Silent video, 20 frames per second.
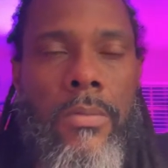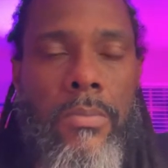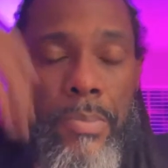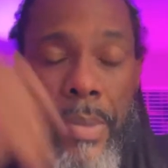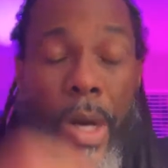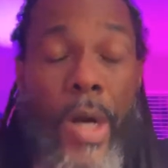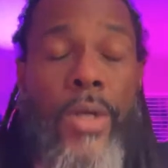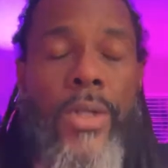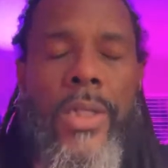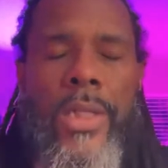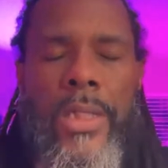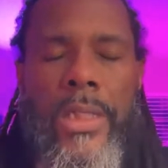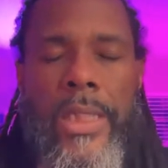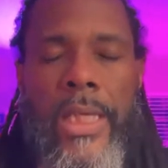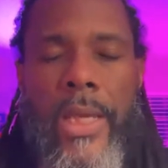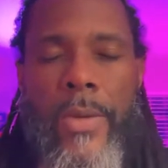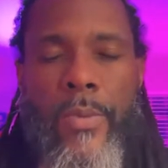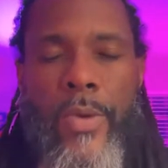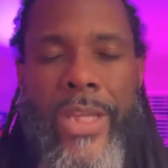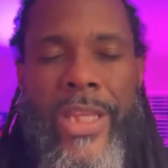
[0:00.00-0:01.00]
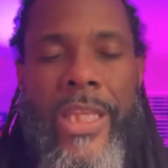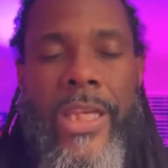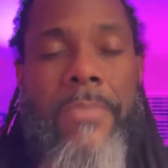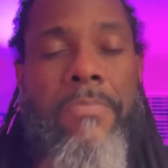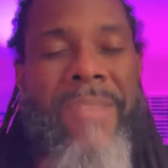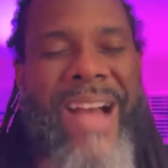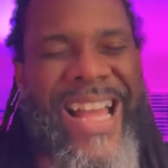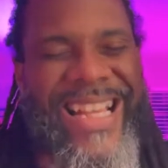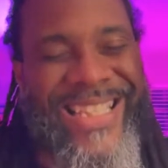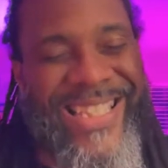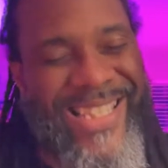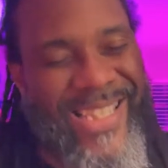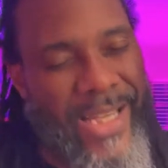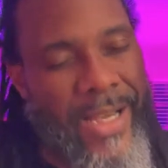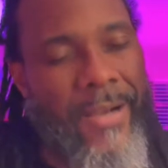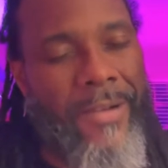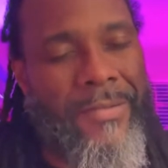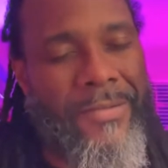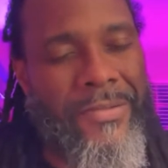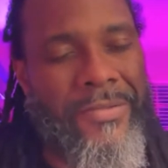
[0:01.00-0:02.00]
personally within
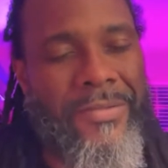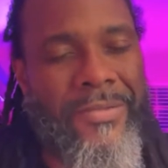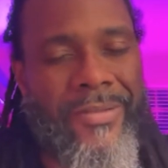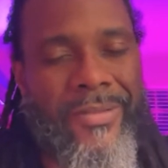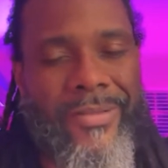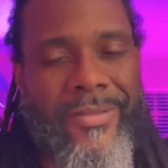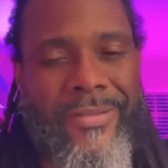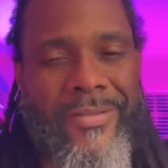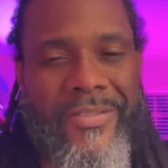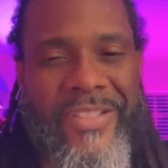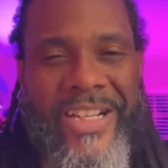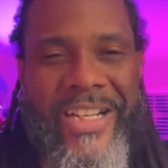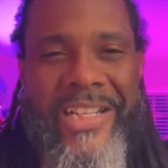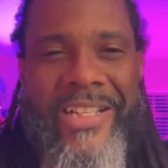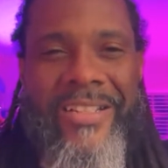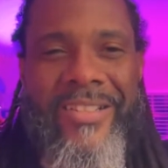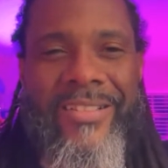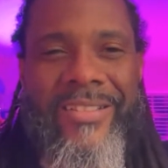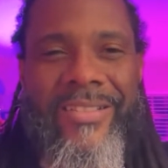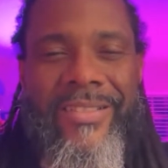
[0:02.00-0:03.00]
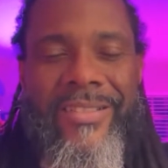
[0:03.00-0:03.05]
myself, right?